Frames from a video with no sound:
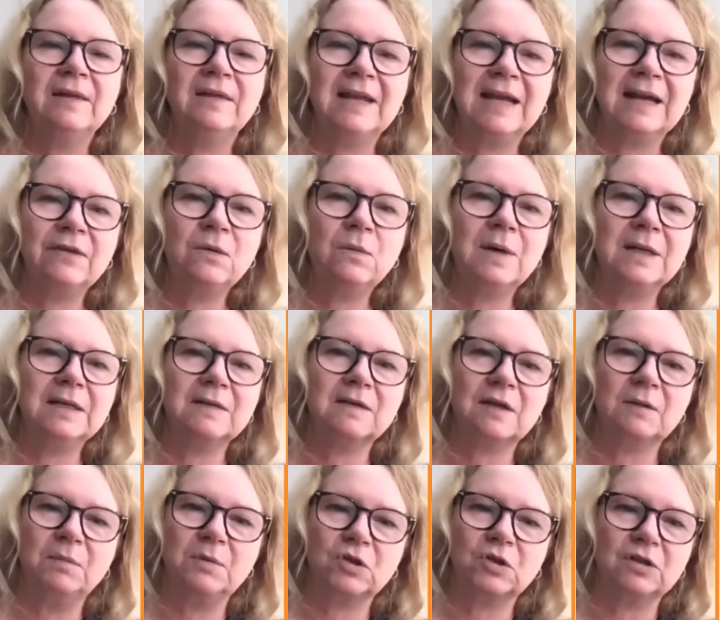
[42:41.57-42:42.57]
The other one
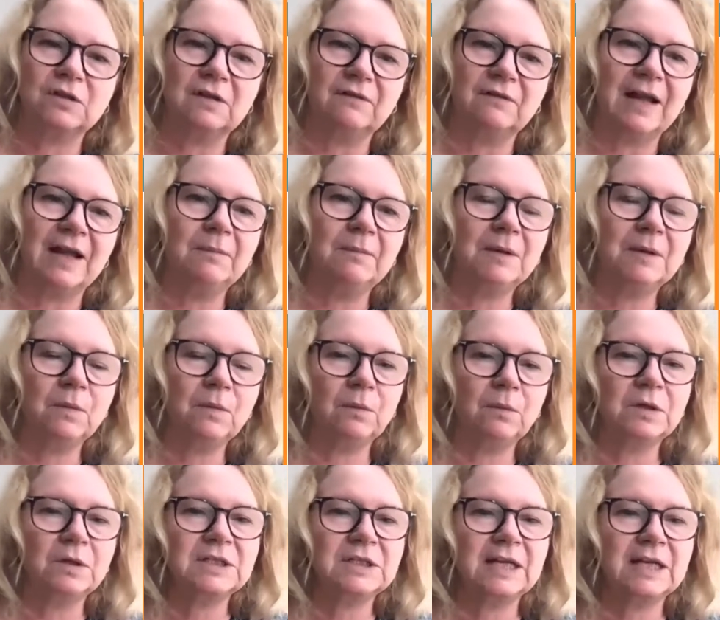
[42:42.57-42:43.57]
is commercial development, where
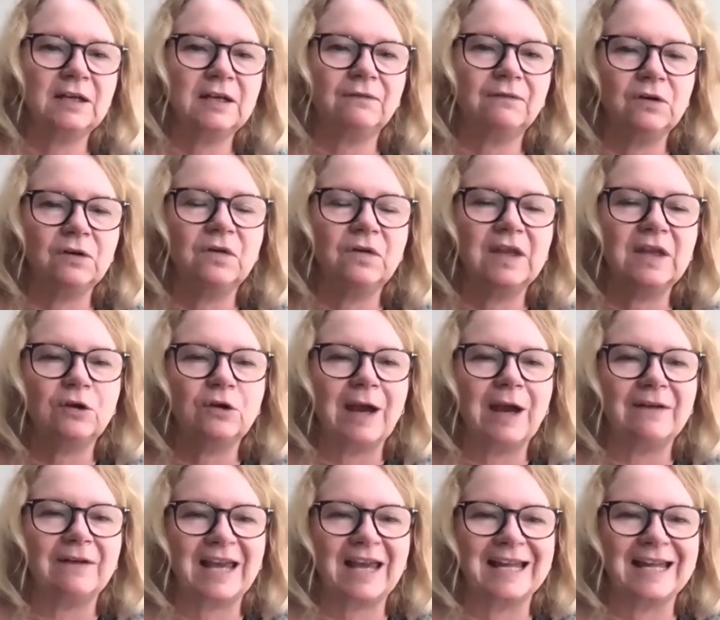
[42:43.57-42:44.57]
we'll take, if you think you
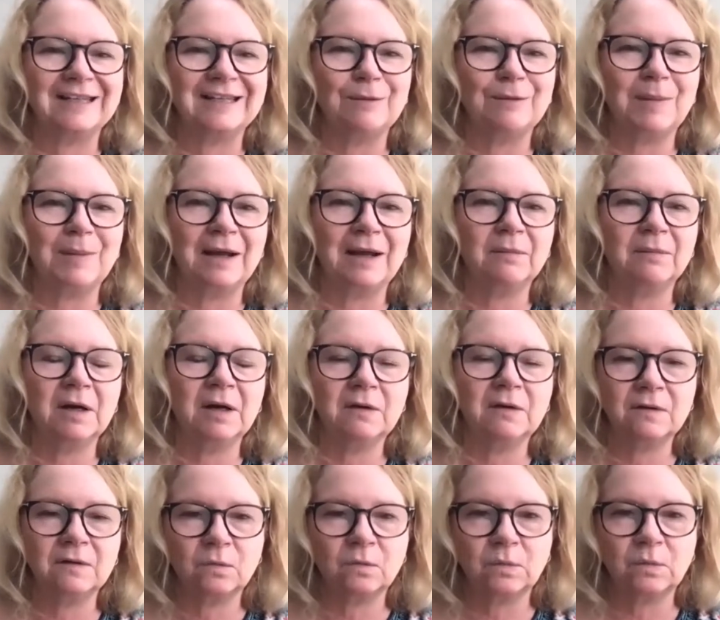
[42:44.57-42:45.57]
have candidate
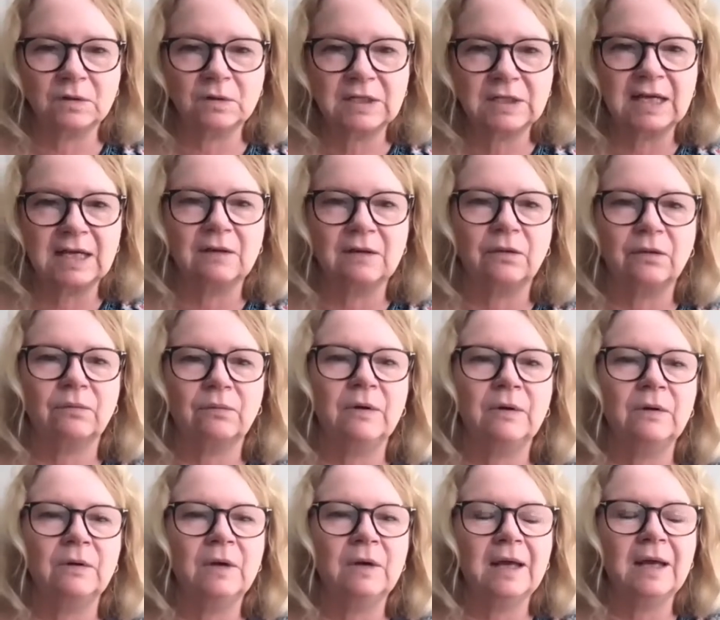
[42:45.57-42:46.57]
biomarkers, we'll take it
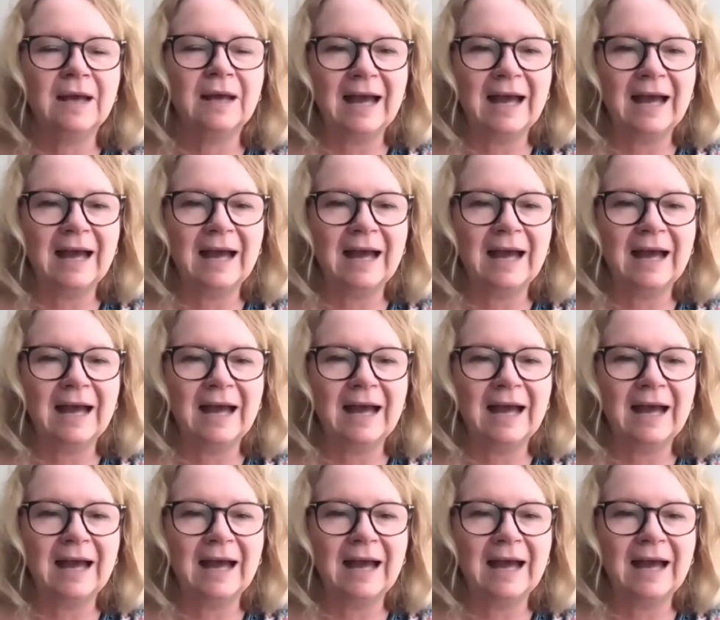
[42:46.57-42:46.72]
through